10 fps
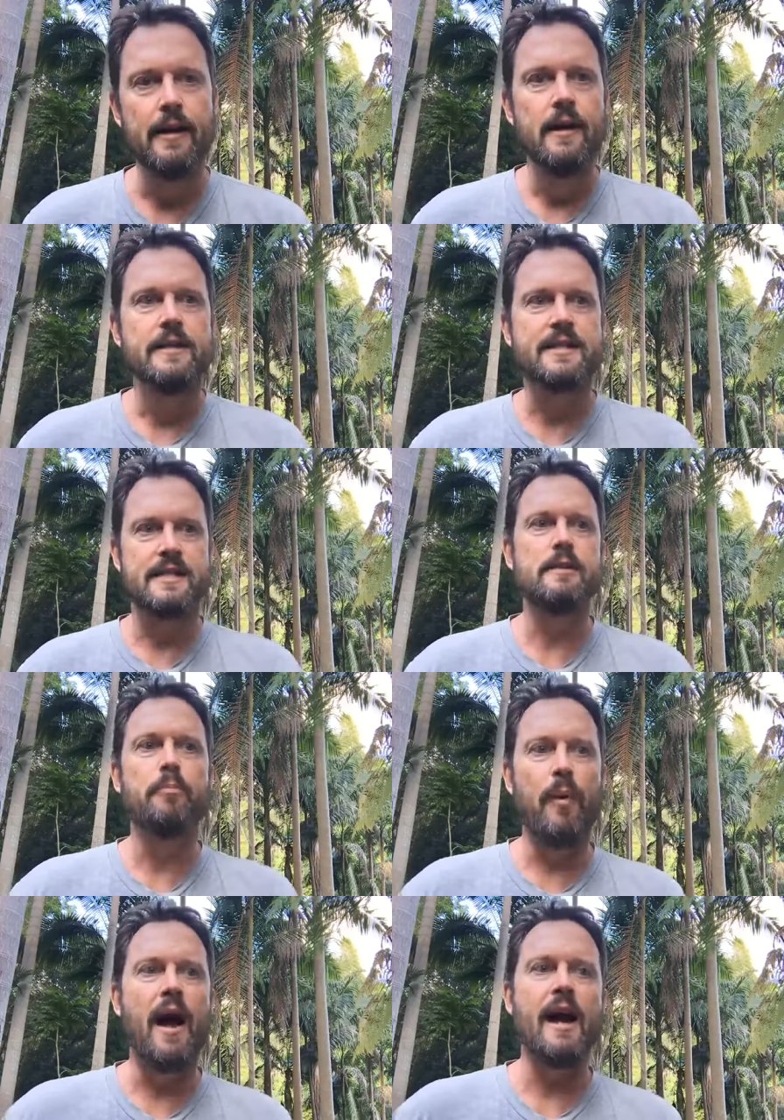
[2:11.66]
Sit
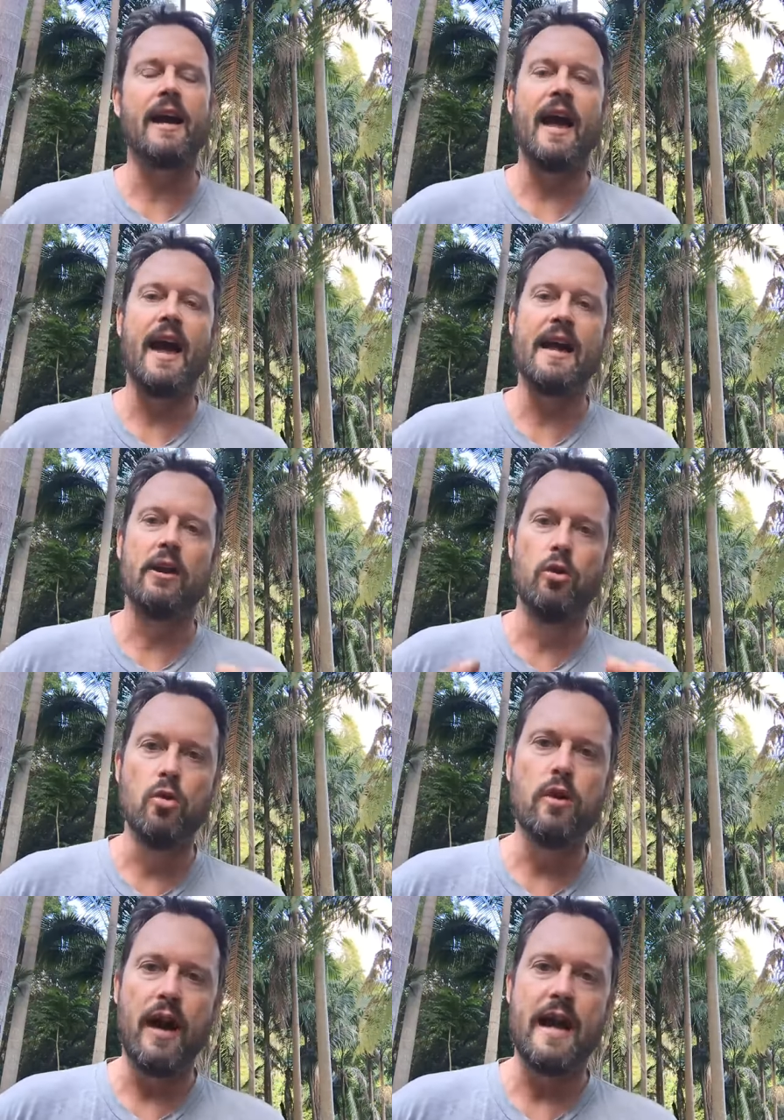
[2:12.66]
back and
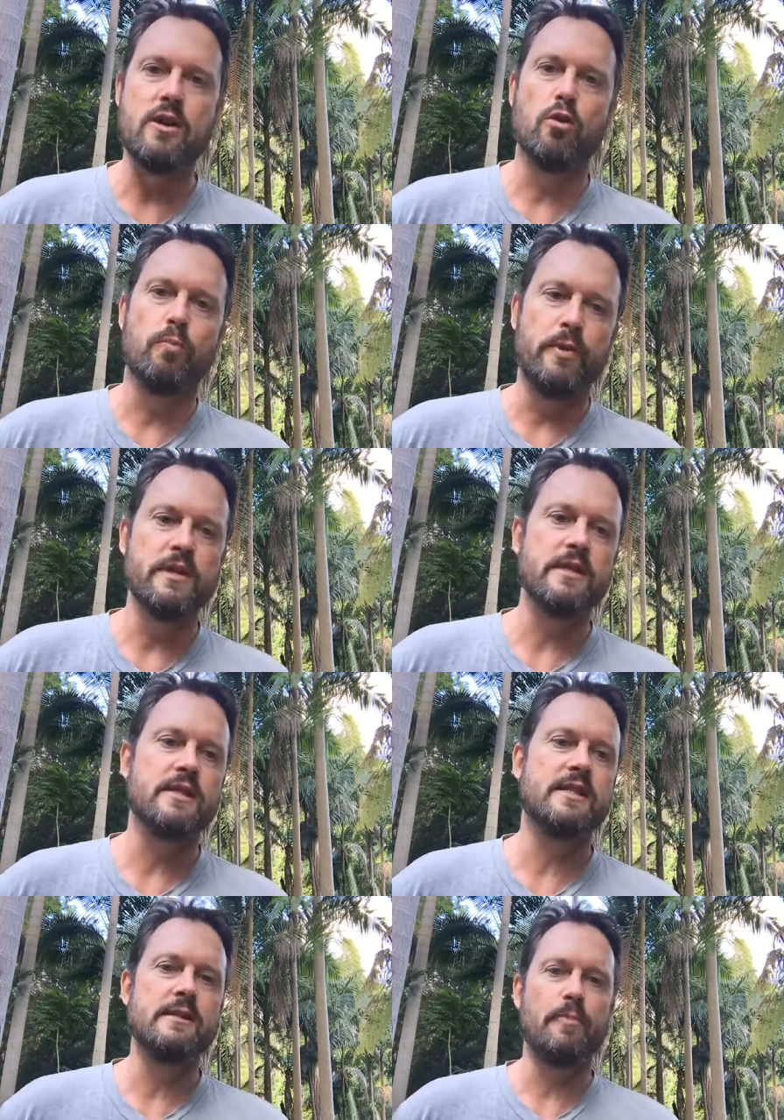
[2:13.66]
look at your business.
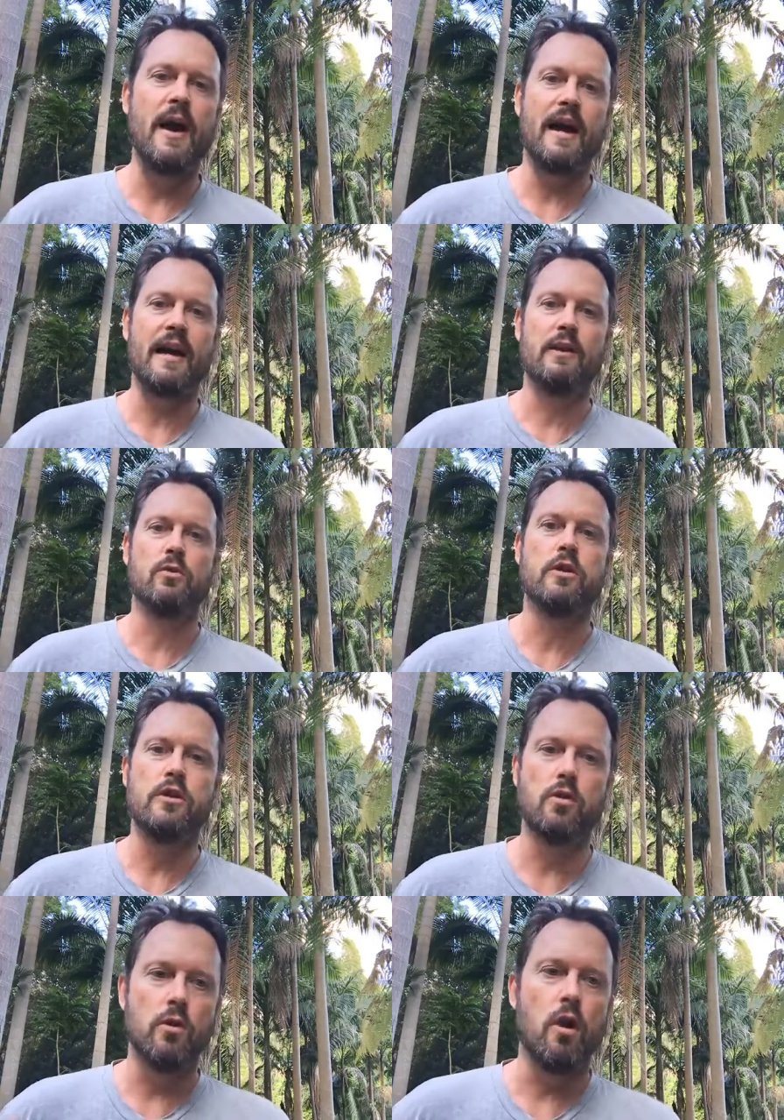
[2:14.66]
Sit back and look at
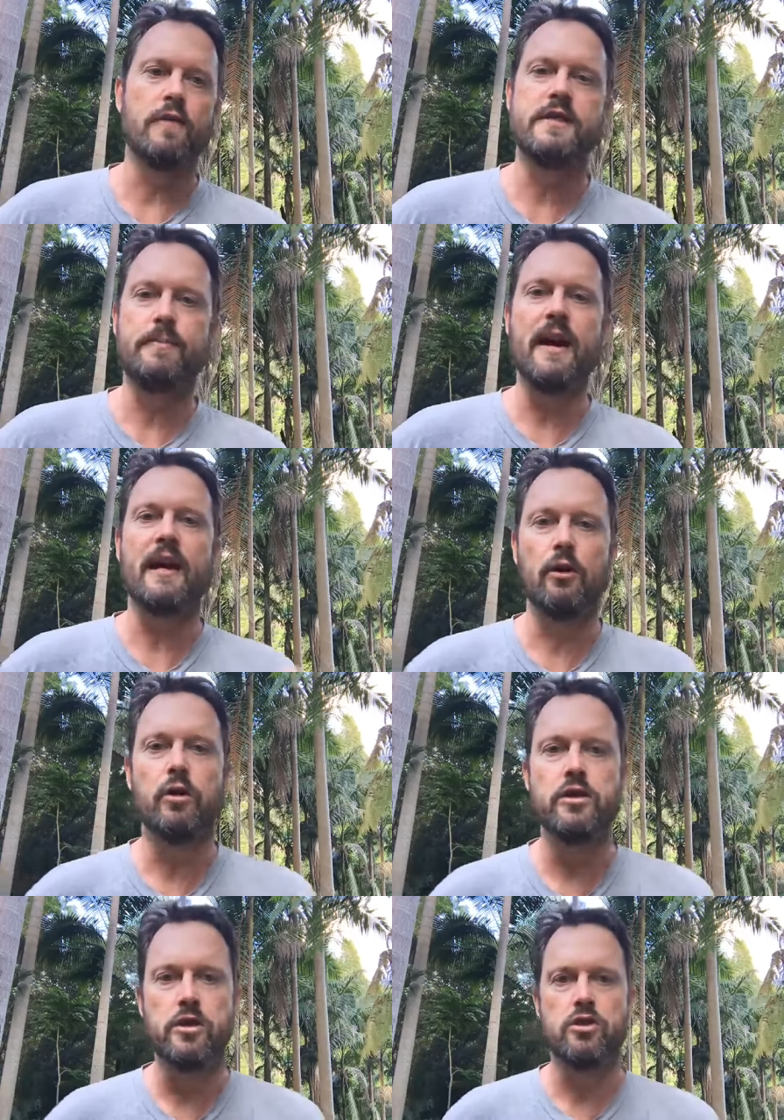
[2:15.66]
your life. Sit back and look
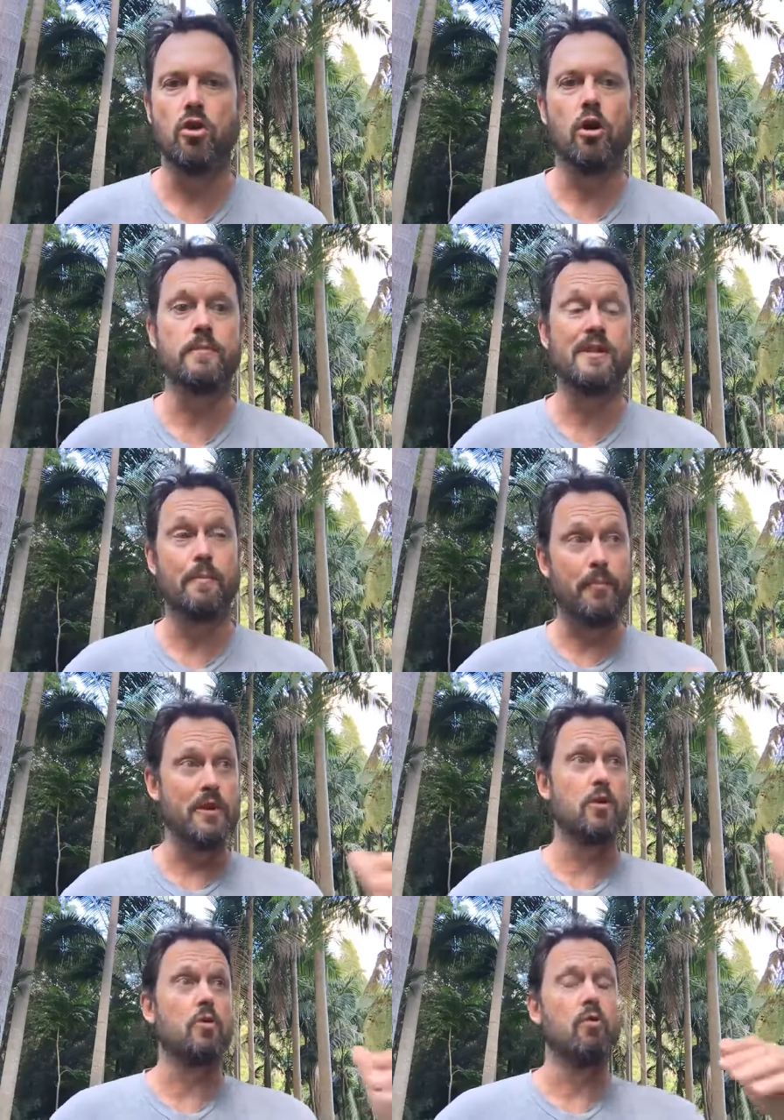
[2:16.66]
at your jobs, your,
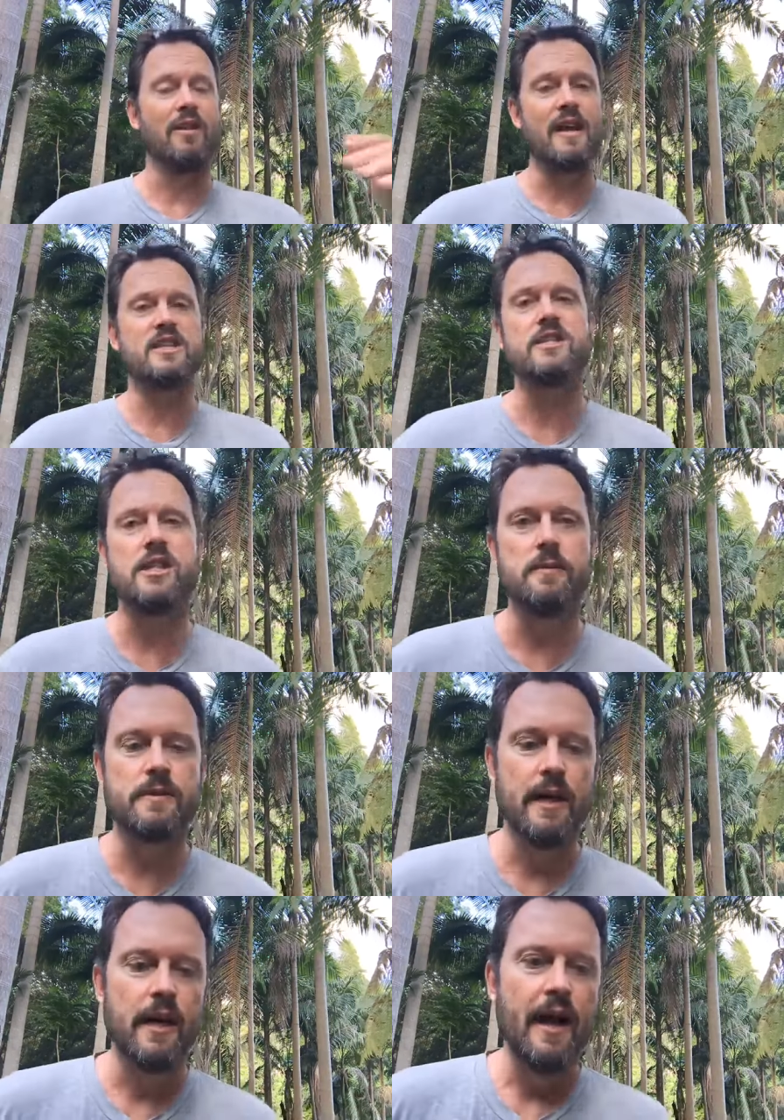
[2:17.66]
your relationships,
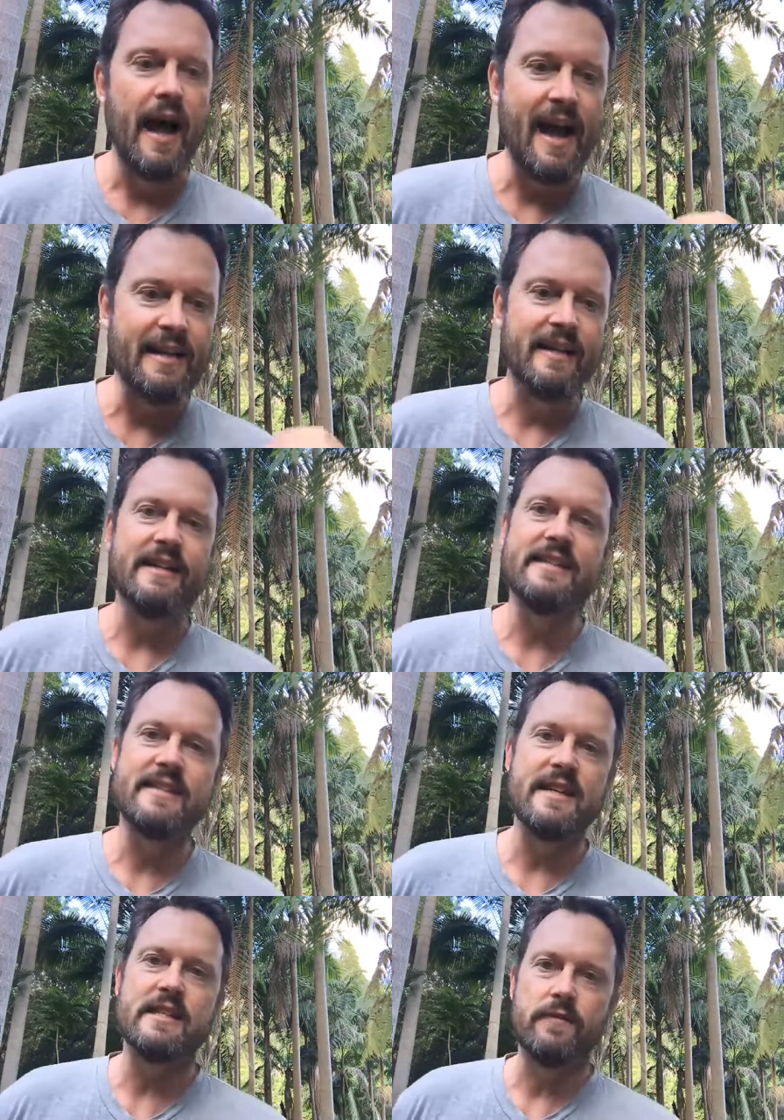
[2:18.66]
and get a
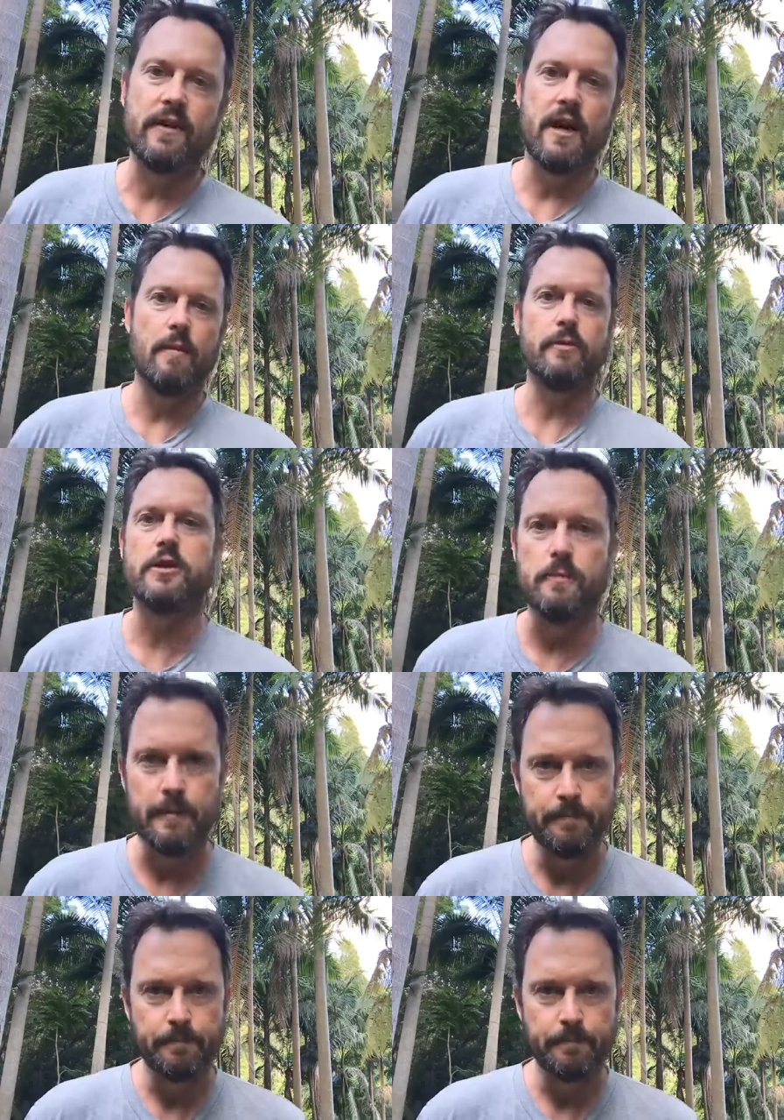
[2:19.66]
sense of accomplishment,